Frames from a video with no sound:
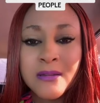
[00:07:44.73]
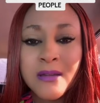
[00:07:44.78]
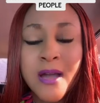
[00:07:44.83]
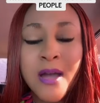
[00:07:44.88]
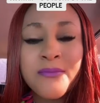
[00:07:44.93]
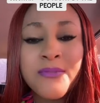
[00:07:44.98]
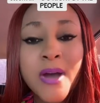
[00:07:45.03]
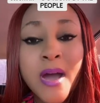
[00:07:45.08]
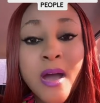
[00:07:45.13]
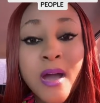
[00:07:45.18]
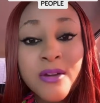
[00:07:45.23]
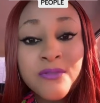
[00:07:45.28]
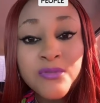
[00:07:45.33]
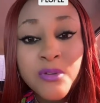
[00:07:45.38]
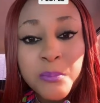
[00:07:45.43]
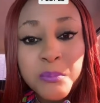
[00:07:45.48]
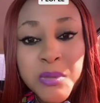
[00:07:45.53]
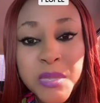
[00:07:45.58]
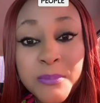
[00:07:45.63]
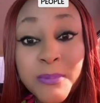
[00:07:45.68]
Have a heart
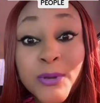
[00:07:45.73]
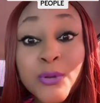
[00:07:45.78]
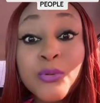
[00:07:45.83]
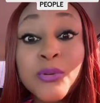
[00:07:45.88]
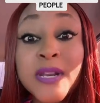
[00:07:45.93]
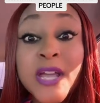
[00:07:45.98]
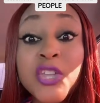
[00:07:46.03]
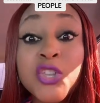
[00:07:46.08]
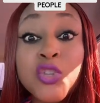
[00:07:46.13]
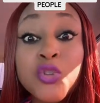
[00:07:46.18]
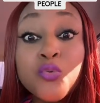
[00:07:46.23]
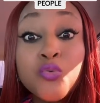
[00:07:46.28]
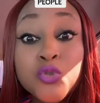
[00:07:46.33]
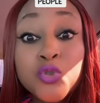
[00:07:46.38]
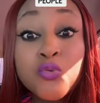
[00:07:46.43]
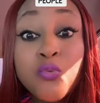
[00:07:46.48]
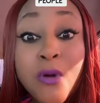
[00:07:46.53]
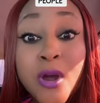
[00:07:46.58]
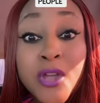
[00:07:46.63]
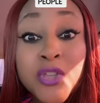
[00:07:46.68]
for people. Know that you
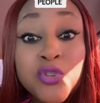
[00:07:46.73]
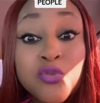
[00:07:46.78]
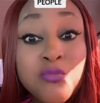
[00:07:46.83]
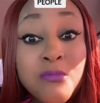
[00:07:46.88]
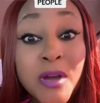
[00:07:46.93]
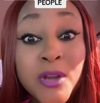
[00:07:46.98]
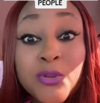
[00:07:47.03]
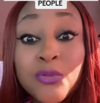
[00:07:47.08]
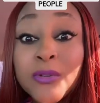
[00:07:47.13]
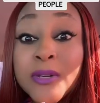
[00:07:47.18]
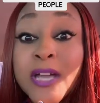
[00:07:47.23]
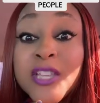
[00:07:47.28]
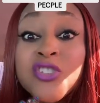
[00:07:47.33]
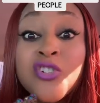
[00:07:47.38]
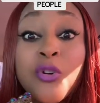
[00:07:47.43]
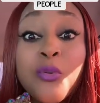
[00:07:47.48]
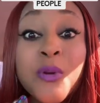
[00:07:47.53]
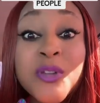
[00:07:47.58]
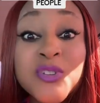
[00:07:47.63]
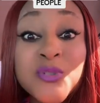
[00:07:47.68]
too are human. Know that
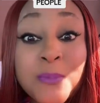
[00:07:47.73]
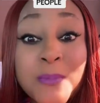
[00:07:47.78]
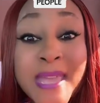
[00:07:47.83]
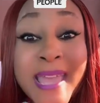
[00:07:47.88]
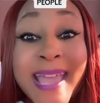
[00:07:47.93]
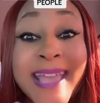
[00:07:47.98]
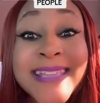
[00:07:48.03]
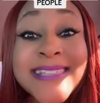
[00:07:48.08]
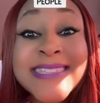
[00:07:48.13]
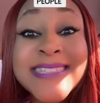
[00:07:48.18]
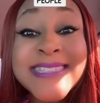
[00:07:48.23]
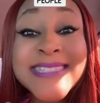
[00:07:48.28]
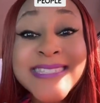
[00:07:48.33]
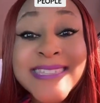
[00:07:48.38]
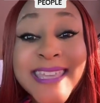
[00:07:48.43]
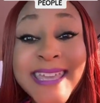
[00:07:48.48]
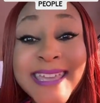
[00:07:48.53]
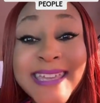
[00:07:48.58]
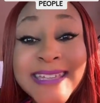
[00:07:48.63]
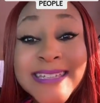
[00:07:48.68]
you're going to be
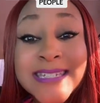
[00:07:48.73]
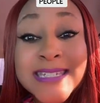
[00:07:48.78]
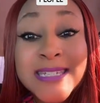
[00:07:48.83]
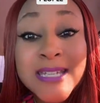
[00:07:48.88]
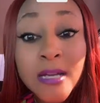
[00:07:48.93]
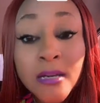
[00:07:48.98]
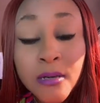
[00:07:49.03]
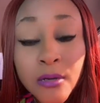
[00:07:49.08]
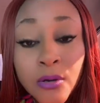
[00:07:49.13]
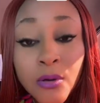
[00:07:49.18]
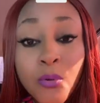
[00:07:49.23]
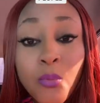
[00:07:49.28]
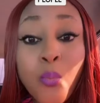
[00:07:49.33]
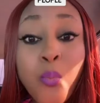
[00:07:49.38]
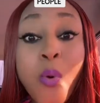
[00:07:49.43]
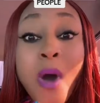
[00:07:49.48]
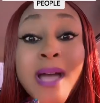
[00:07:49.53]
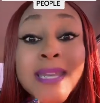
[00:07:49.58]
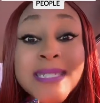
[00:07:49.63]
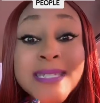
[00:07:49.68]
extinct
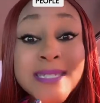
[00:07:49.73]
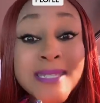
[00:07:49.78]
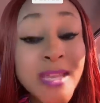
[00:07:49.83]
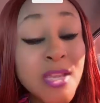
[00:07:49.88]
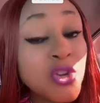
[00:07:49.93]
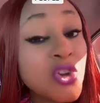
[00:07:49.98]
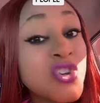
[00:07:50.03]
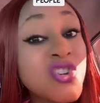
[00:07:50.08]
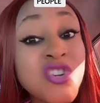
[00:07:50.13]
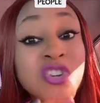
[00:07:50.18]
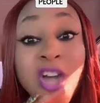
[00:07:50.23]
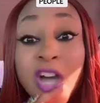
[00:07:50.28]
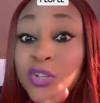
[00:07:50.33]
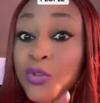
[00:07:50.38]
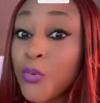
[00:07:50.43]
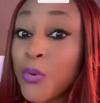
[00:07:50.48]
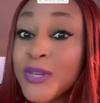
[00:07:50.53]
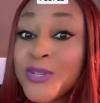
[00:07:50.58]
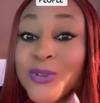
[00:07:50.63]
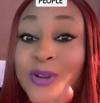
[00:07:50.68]
one day. You're
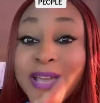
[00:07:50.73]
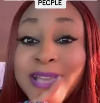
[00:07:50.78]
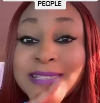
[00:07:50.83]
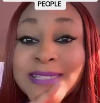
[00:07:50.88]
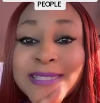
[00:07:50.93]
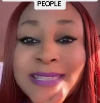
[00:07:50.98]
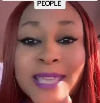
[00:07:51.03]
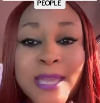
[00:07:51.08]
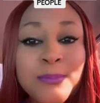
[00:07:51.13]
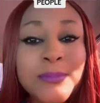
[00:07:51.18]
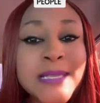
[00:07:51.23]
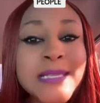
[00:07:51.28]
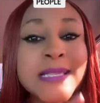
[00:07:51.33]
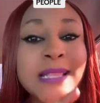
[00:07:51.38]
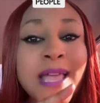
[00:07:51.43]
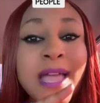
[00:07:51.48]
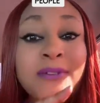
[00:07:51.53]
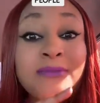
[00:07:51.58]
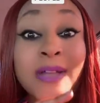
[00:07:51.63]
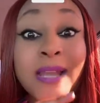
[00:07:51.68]
not going to escape this
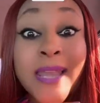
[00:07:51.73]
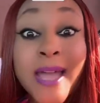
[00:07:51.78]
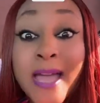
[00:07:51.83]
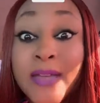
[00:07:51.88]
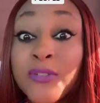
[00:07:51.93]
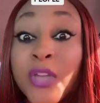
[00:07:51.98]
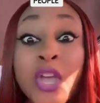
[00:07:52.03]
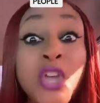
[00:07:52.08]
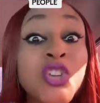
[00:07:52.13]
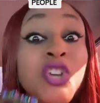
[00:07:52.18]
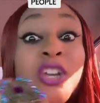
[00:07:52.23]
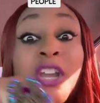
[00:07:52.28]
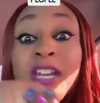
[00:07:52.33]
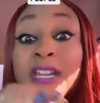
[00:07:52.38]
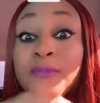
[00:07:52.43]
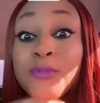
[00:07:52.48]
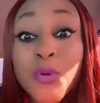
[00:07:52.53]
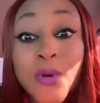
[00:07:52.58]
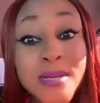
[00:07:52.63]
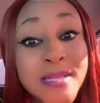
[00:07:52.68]
life alive. You're not
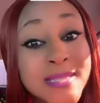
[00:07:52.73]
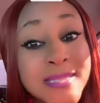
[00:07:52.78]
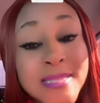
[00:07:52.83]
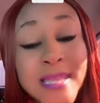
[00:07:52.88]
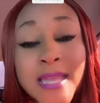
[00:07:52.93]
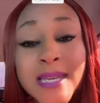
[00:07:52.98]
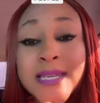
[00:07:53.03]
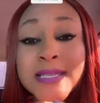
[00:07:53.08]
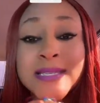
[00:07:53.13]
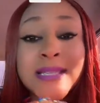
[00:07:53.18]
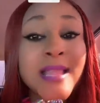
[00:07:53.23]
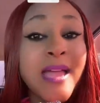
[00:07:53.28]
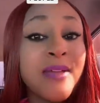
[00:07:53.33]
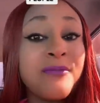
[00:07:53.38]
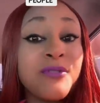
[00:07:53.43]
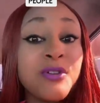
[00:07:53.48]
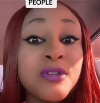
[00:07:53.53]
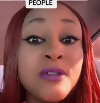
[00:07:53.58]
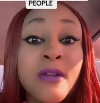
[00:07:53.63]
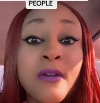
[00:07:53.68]
even going to stay in this
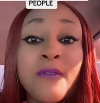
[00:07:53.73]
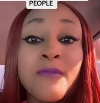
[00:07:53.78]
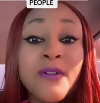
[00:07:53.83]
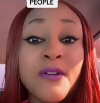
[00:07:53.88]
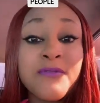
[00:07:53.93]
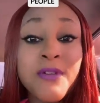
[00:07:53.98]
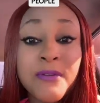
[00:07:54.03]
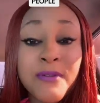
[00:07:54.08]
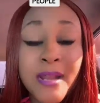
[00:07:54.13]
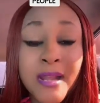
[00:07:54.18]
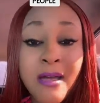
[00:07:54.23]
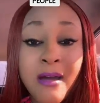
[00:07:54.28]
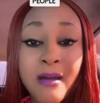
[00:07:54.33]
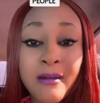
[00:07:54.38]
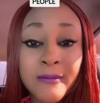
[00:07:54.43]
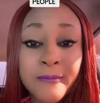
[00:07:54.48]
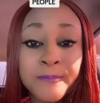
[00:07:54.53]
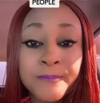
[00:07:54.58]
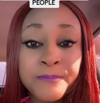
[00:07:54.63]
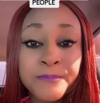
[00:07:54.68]
life for very
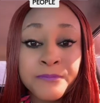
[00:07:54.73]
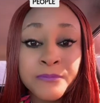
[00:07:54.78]
long.